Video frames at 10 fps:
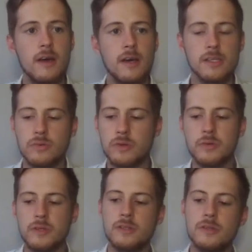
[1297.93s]
So what you're
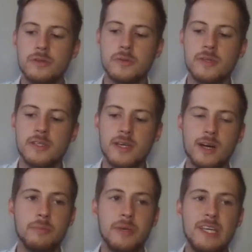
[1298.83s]
going to do is you're going to say
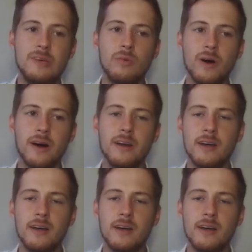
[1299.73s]
our PY,